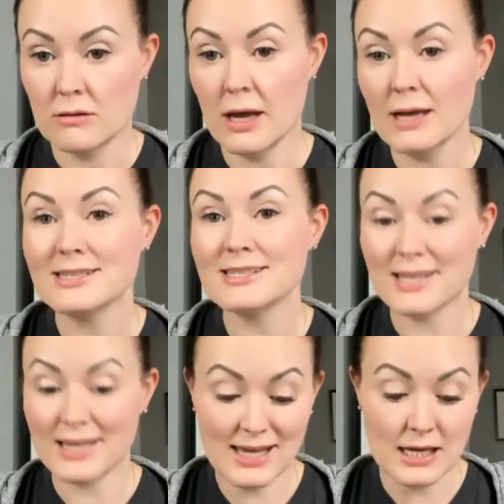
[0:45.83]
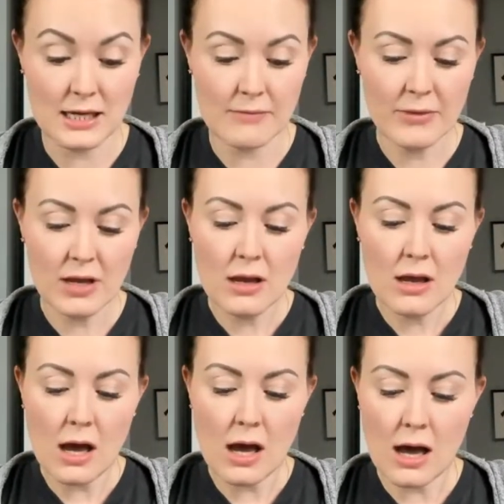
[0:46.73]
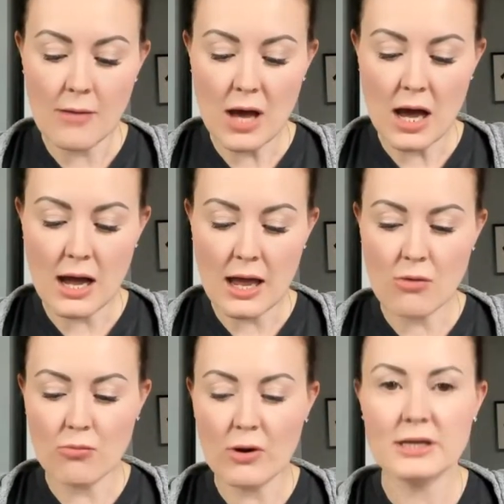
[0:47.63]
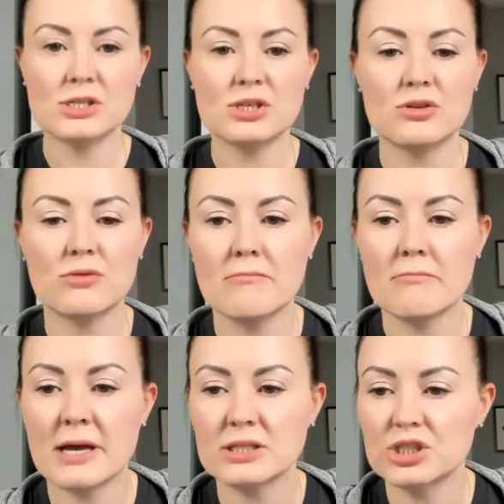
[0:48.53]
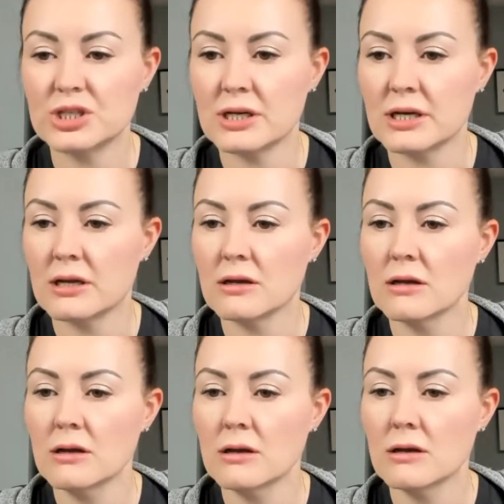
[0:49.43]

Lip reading: That is the key. I wanted to mention